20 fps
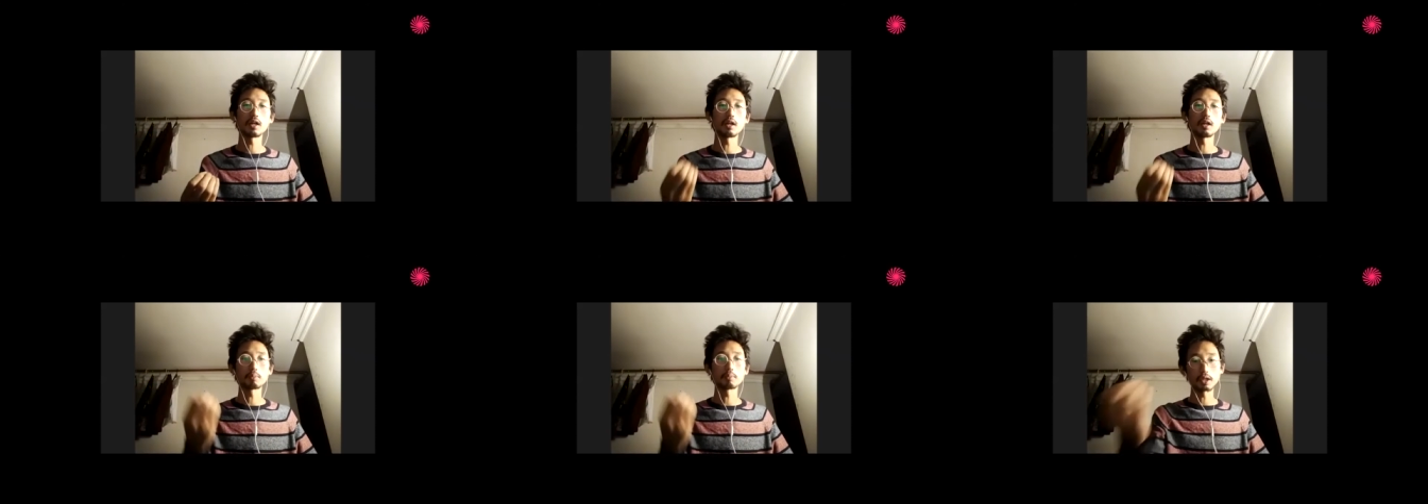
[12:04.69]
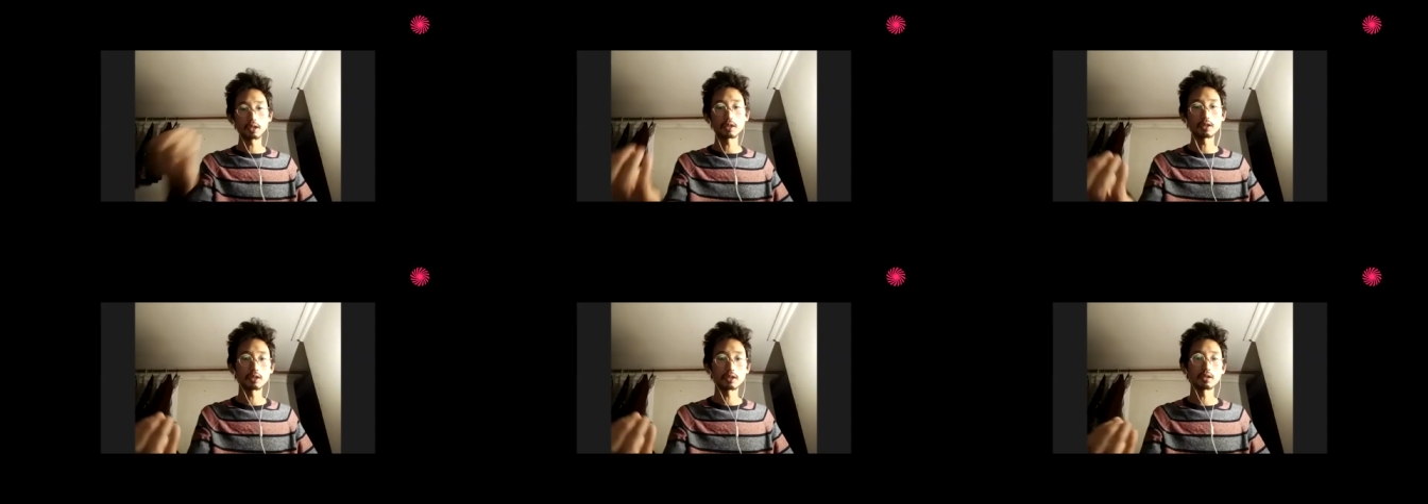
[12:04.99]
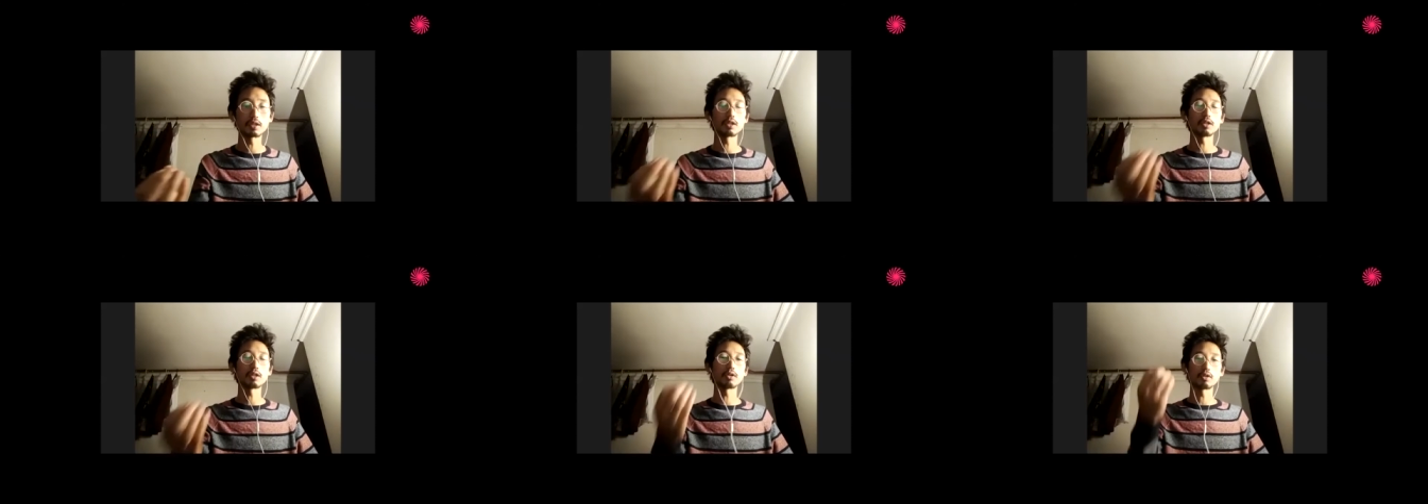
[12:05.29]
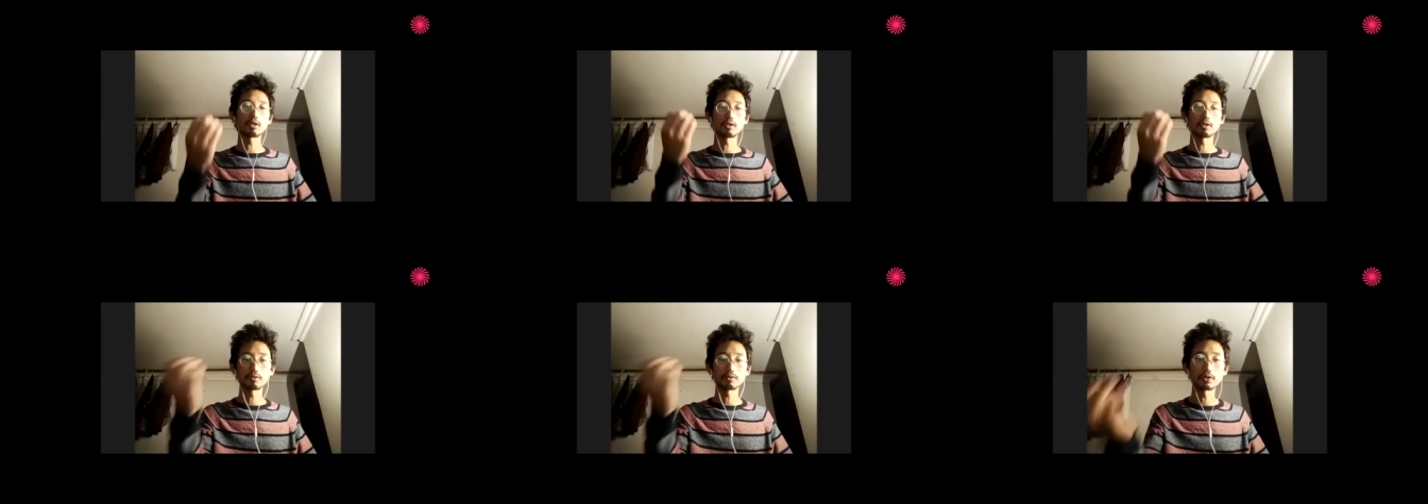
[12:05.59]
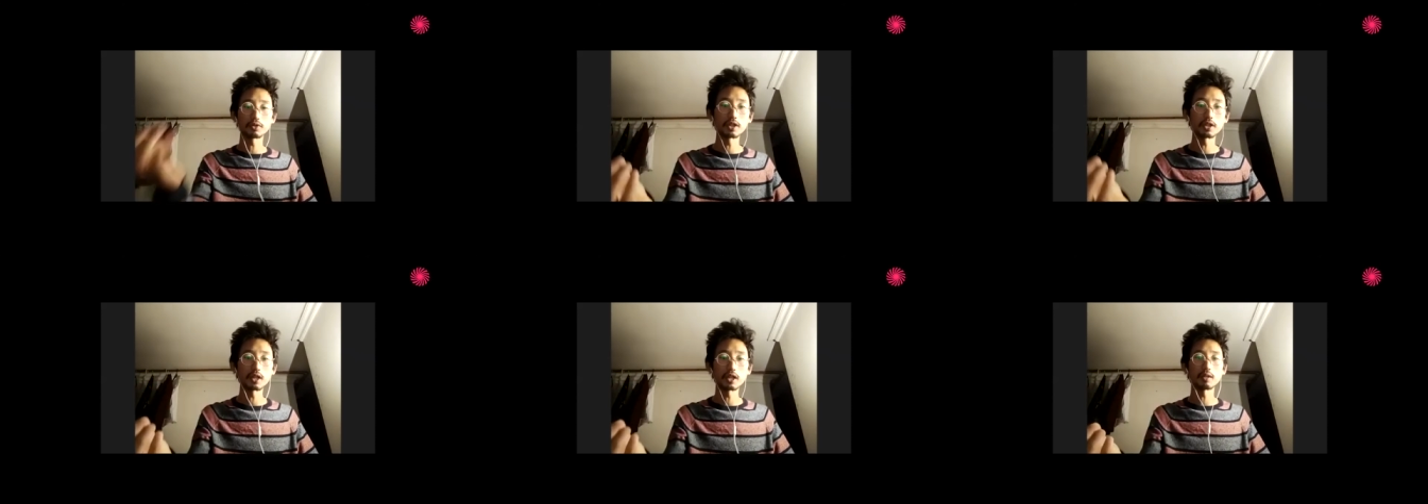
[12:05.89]
ability or
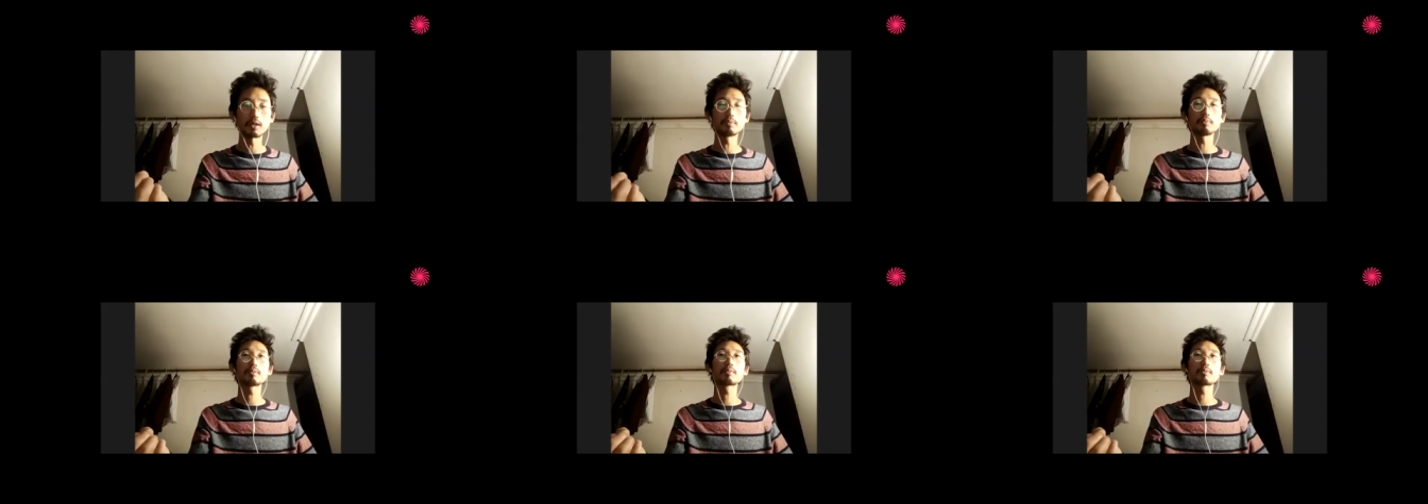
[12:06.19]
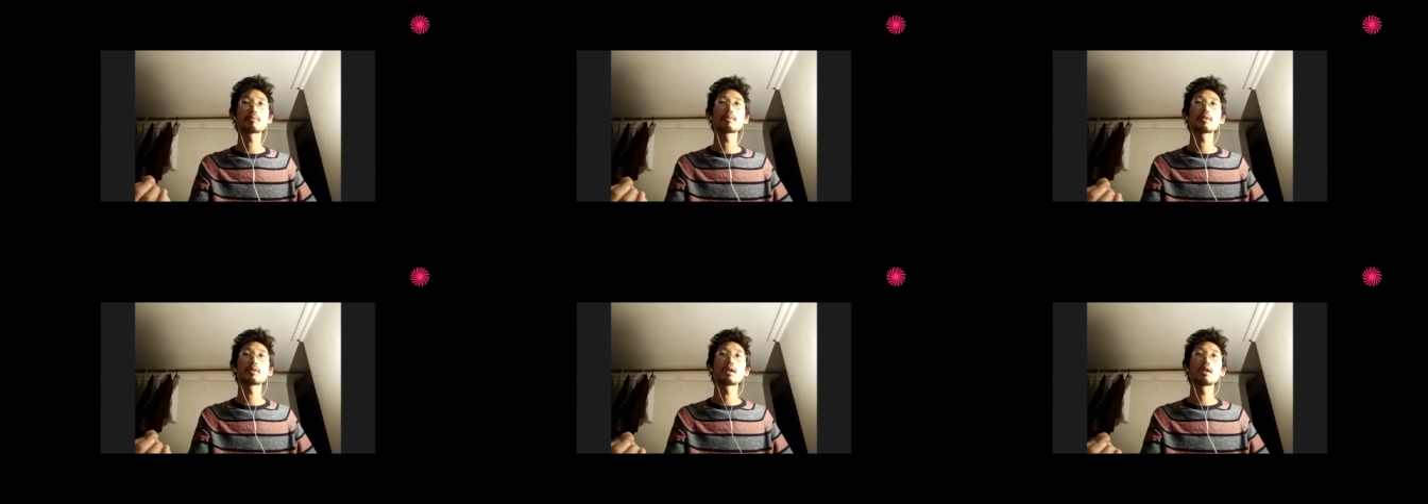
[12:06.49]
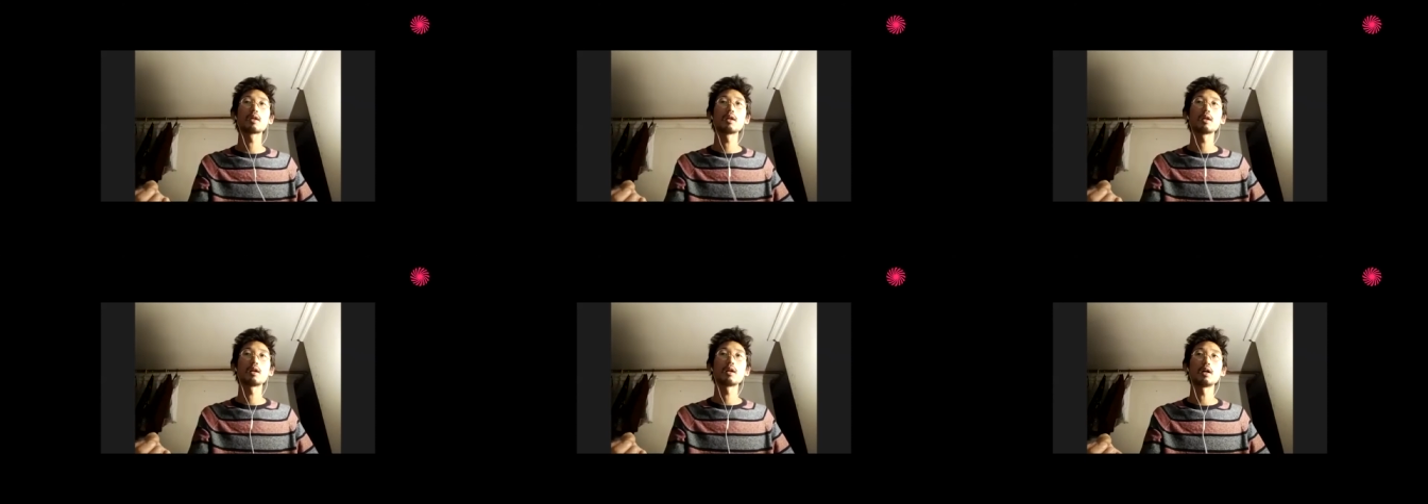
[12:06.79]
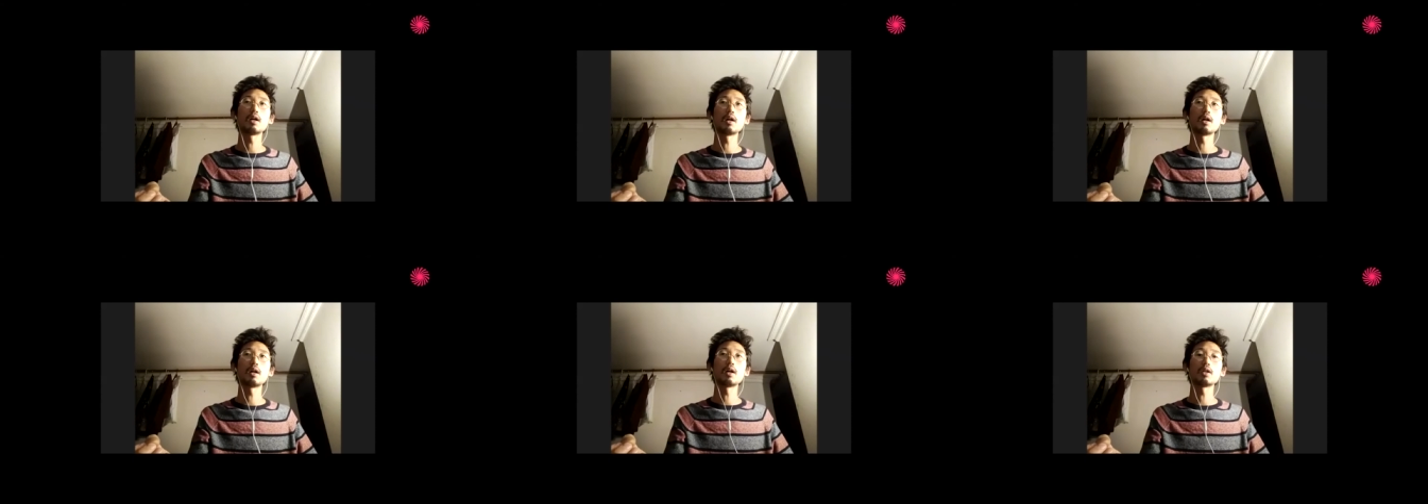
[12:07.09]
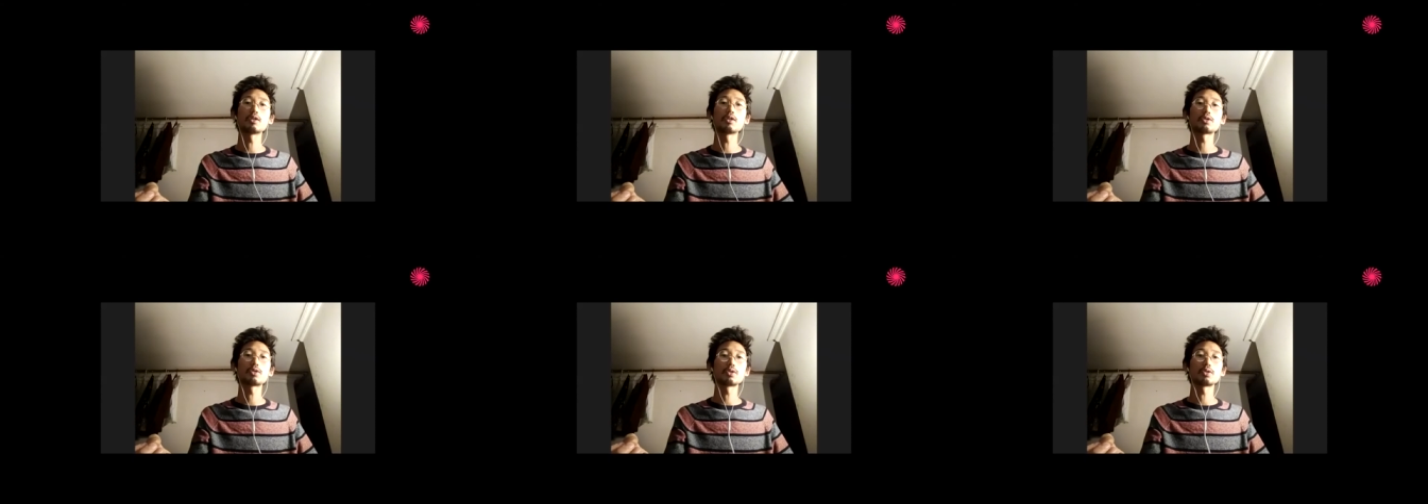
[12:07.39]
freedom
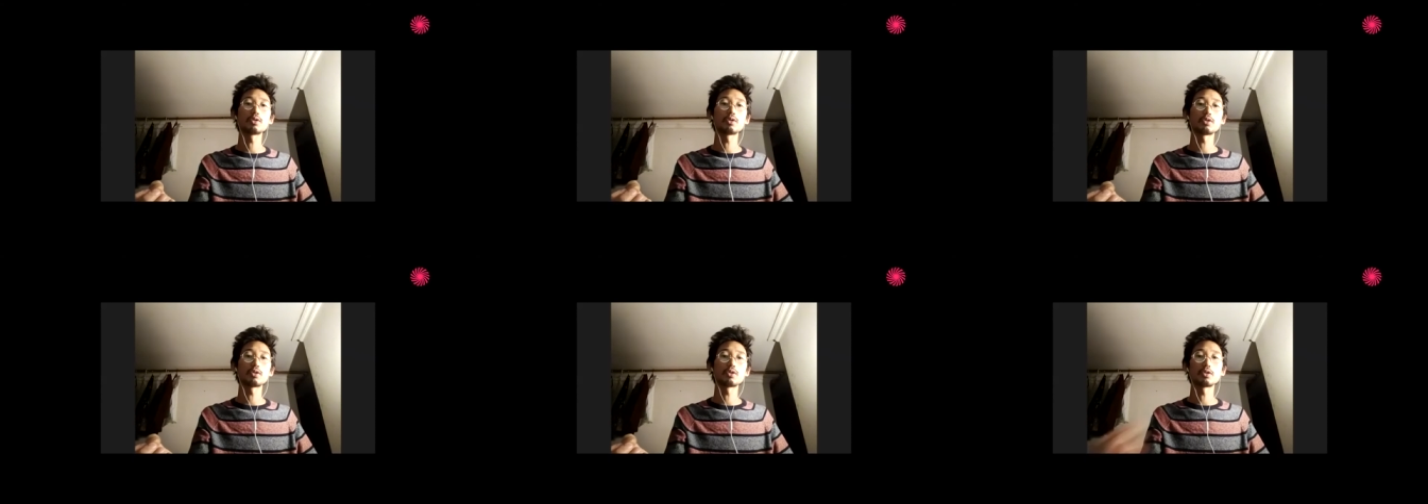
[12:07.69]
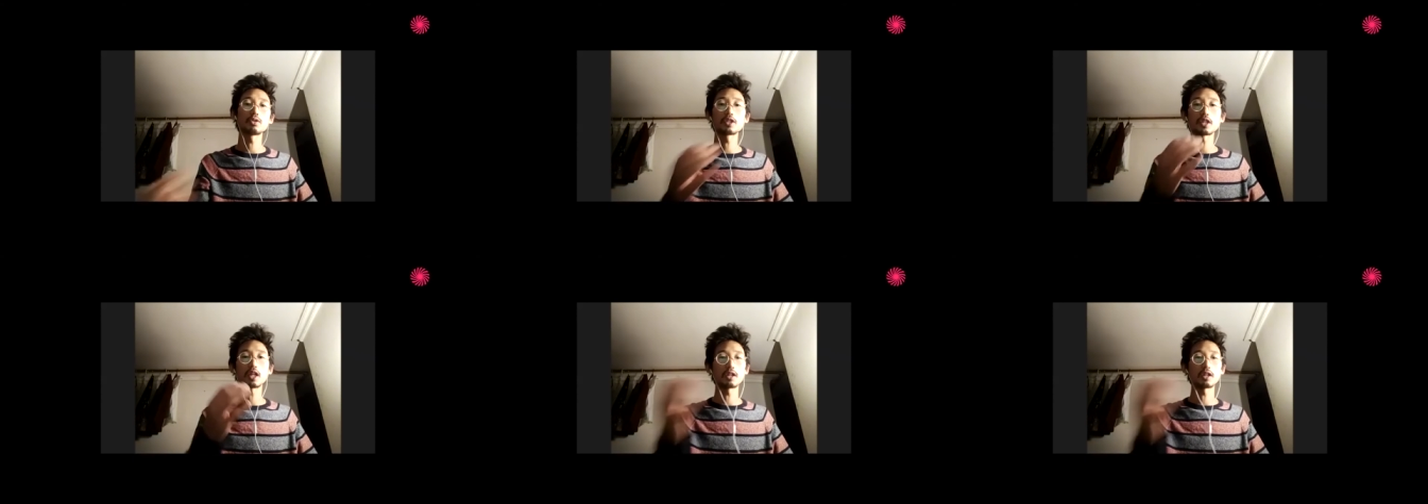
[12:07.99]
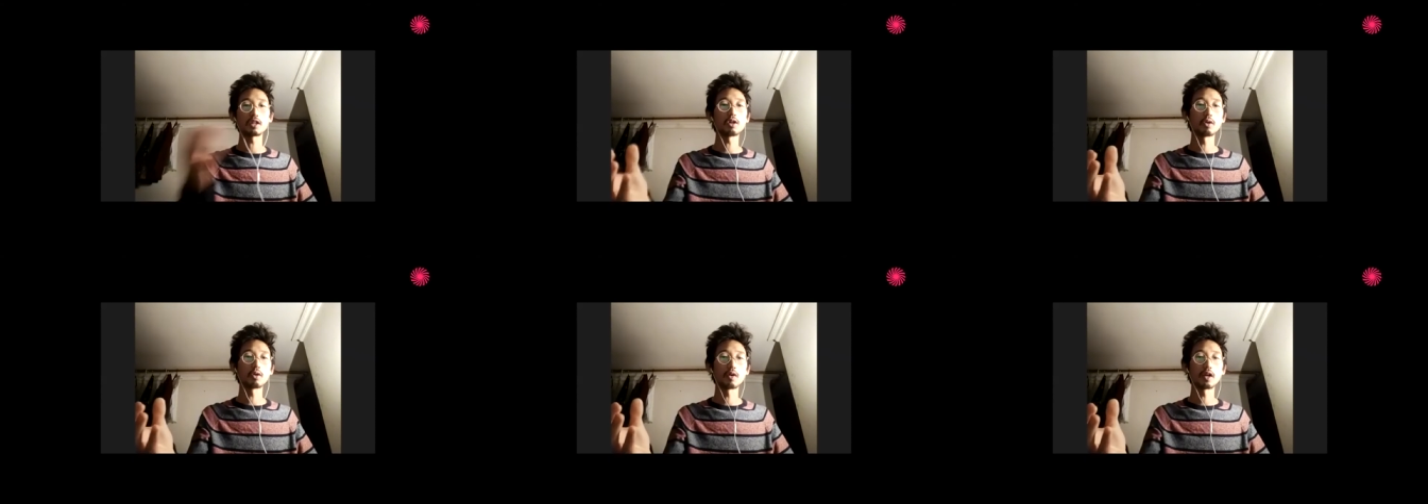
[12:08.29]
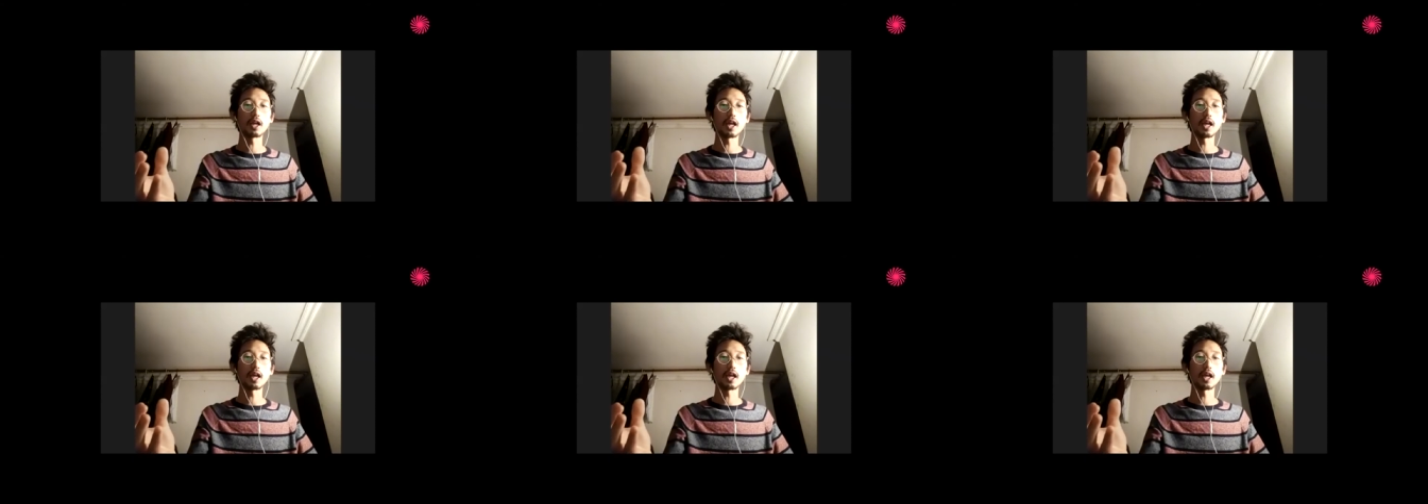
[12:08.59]
uh, to, to say no.